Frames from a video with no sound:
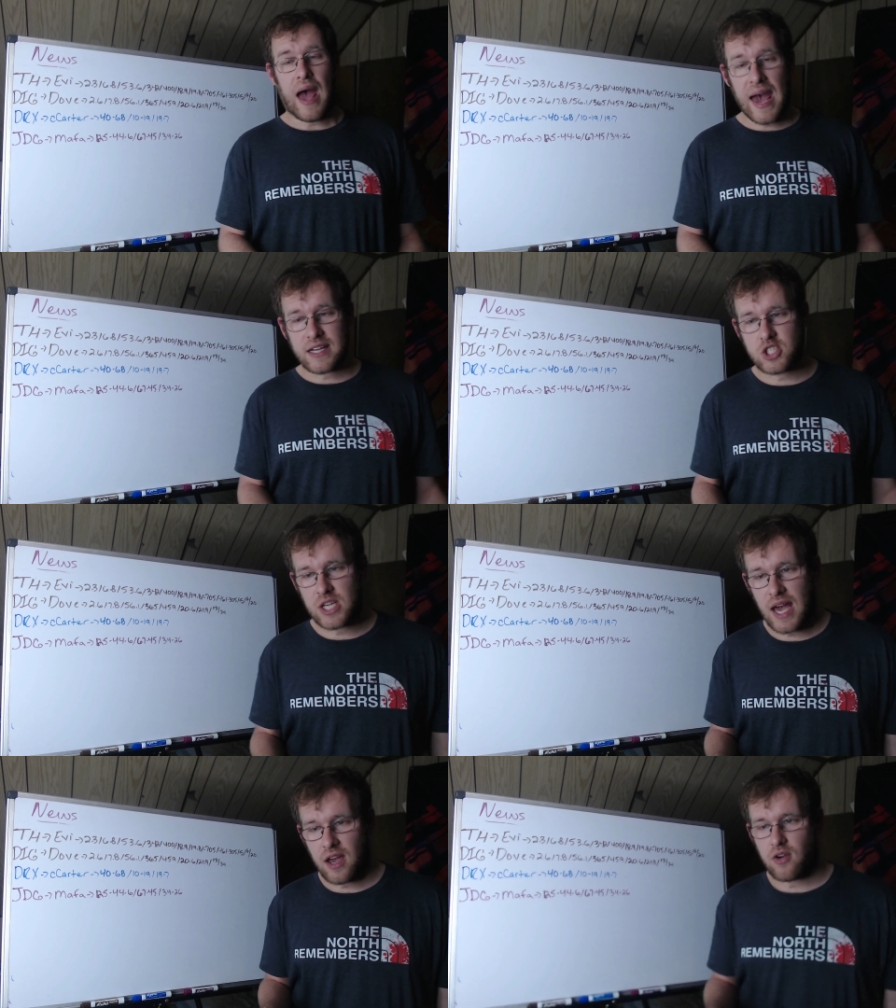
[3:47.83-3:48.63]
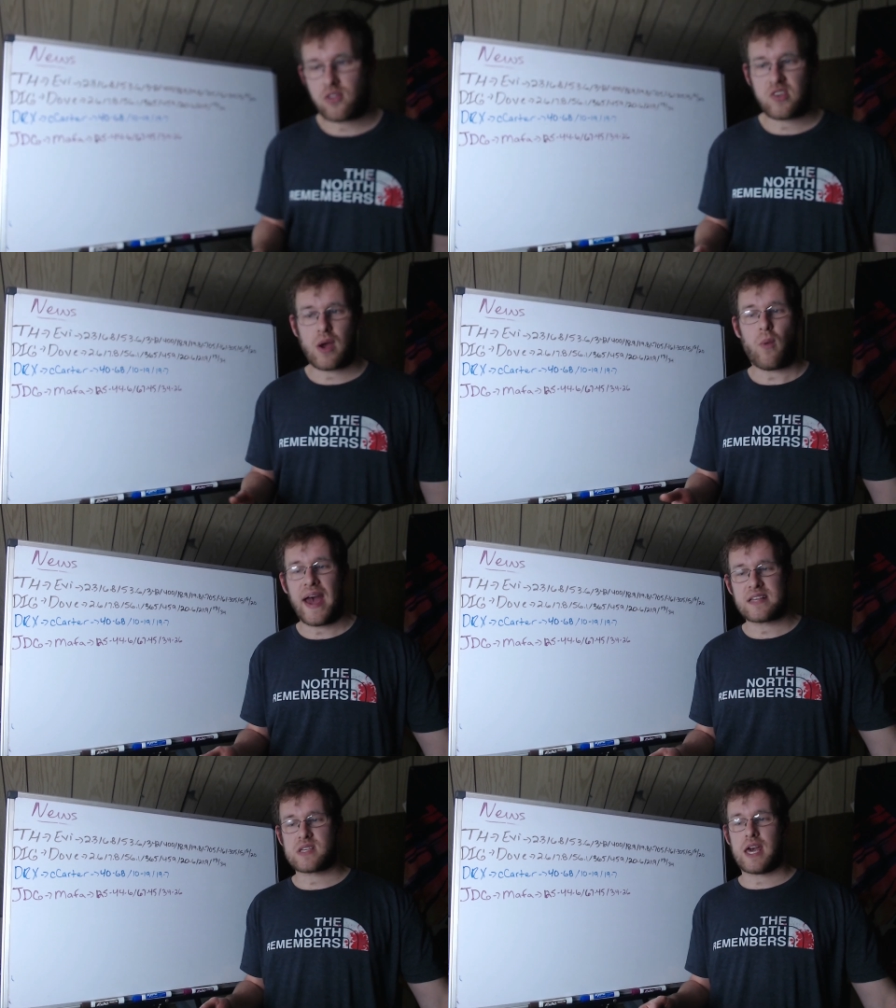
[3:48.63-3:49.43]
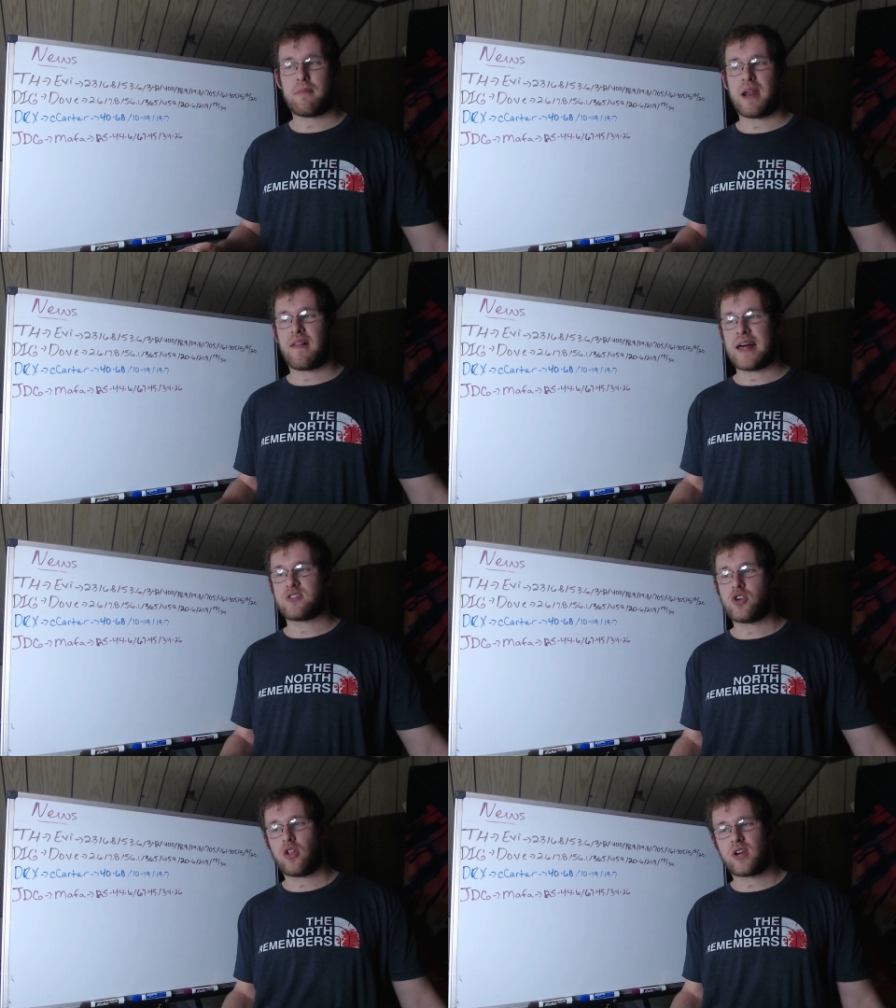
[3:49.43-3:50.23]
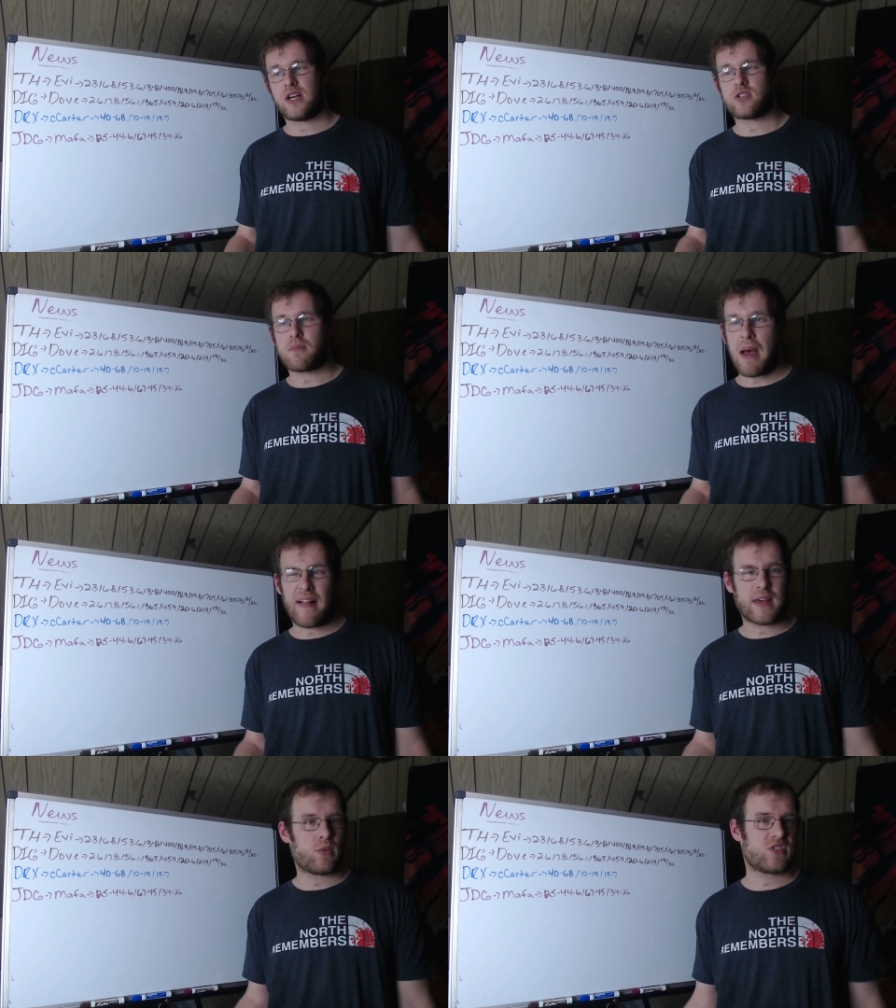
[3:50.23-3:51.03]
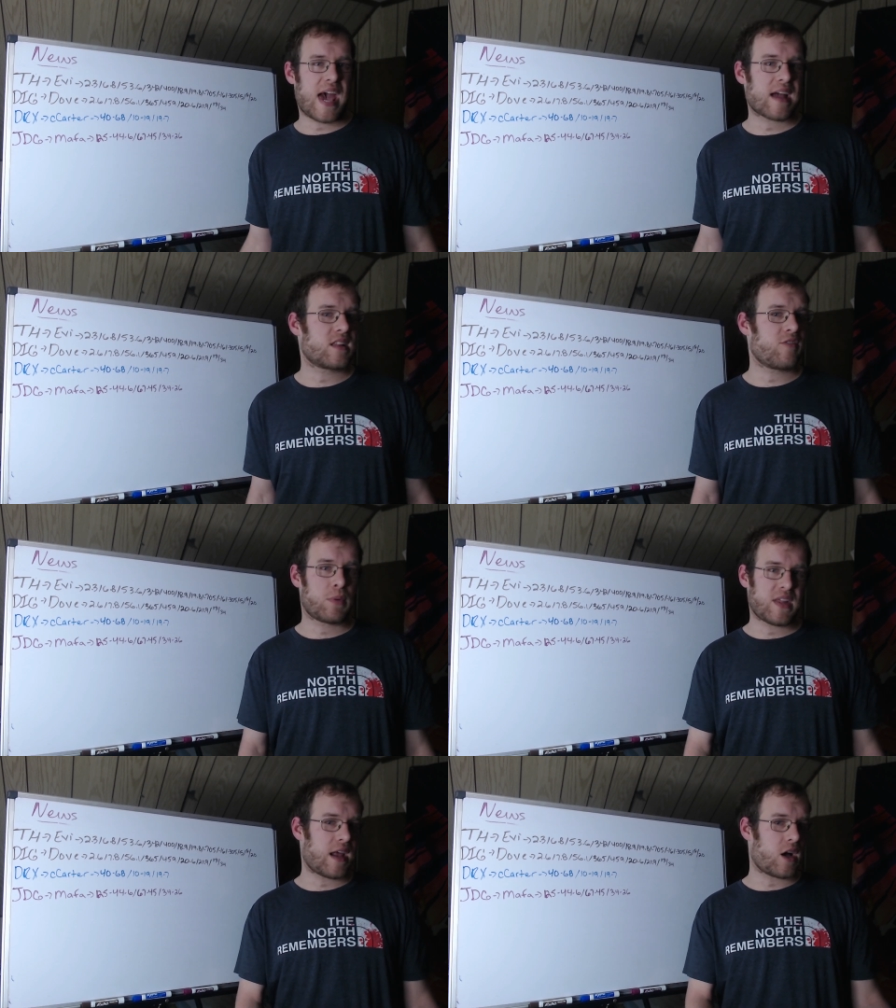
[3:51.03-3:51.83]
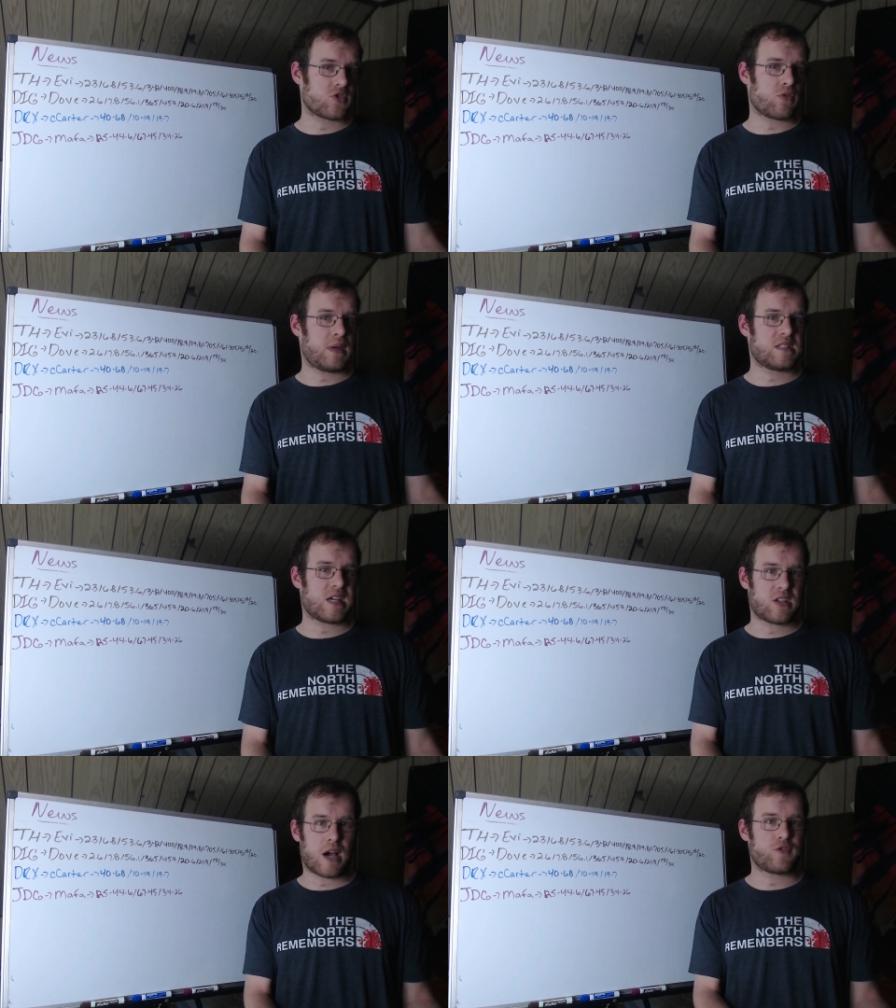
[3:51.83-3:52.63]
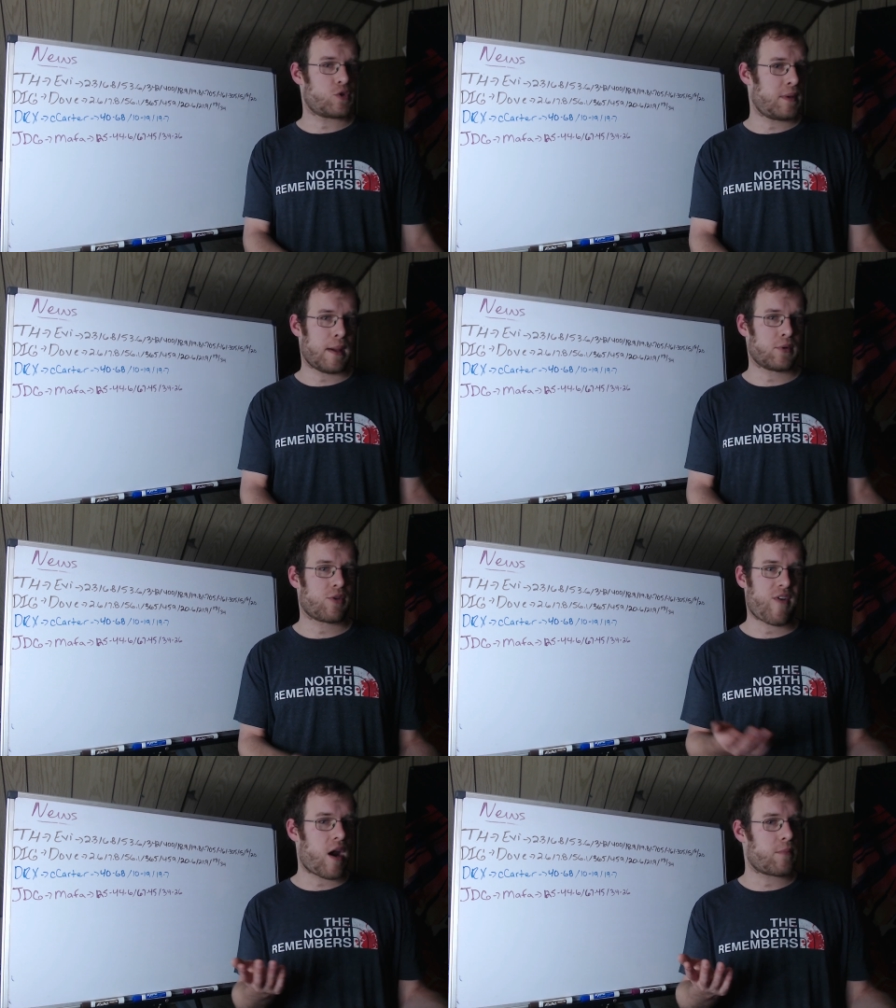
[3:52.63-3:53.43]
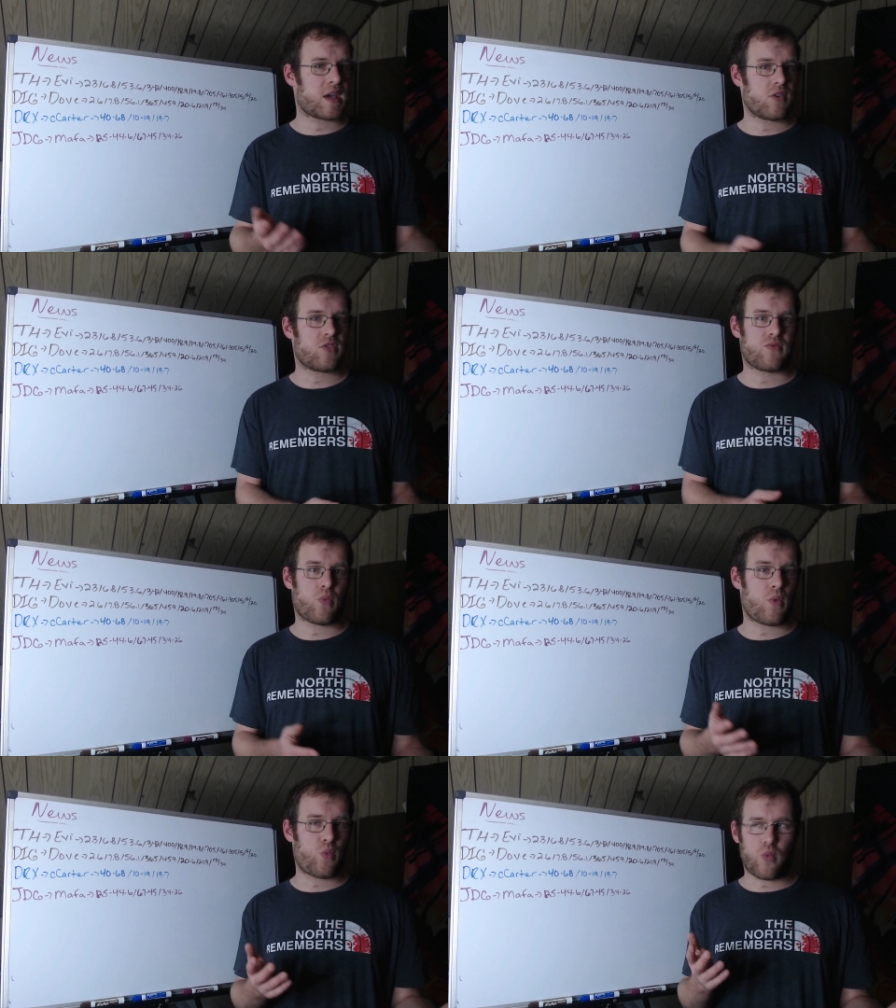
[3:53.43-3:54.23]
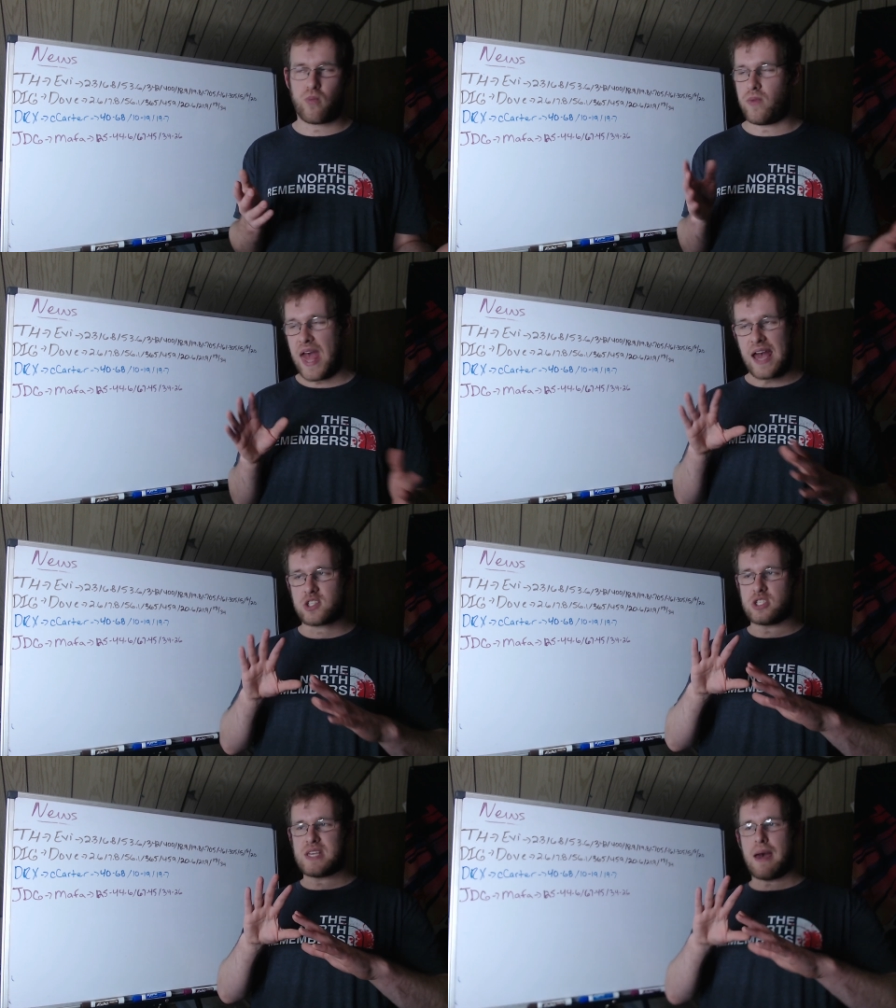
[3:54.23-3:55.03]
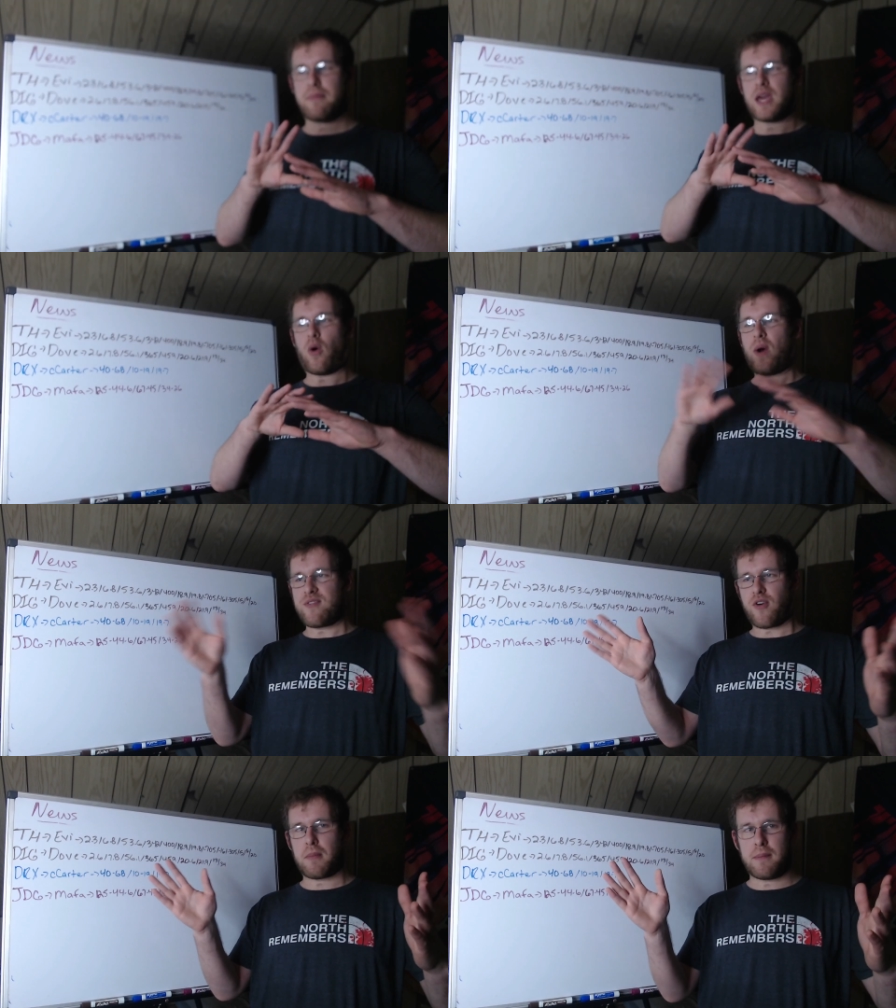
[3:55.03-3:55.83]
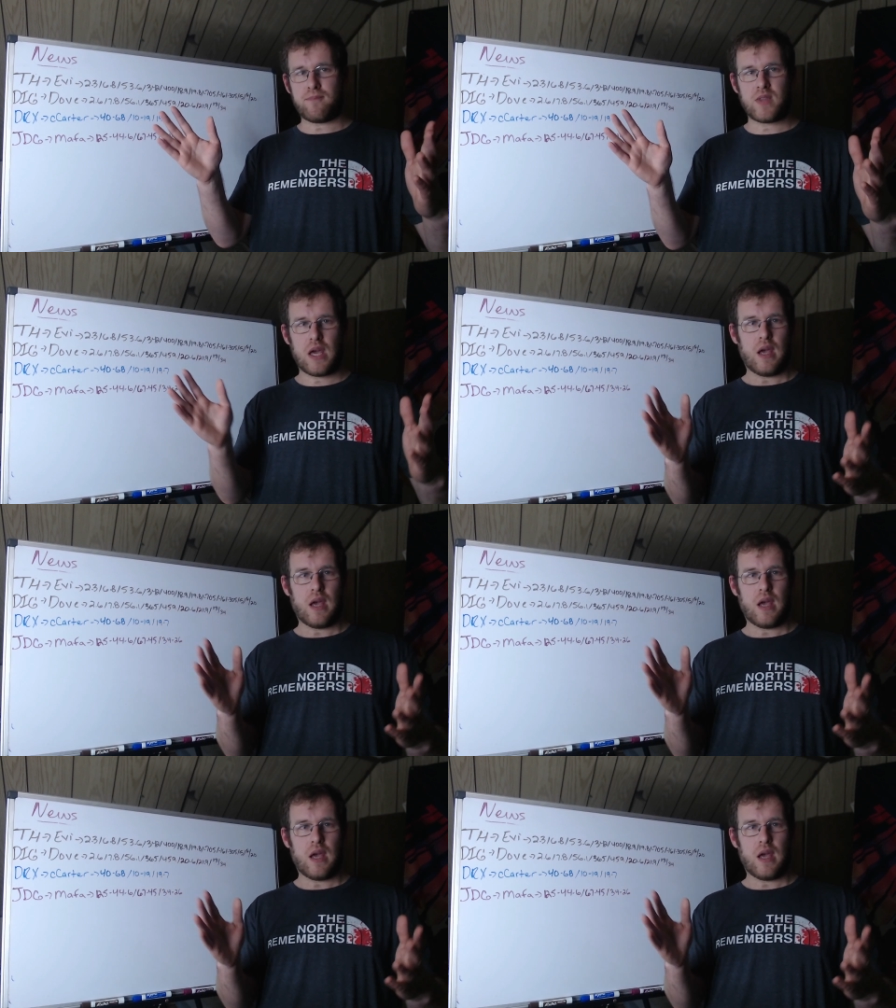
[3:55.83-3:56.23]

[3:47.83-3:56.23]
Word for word: IG, I understand YSKM had a lot of solo kills. The bot lane was active, but that also means that Dove should be able to farm because action's happening away from him.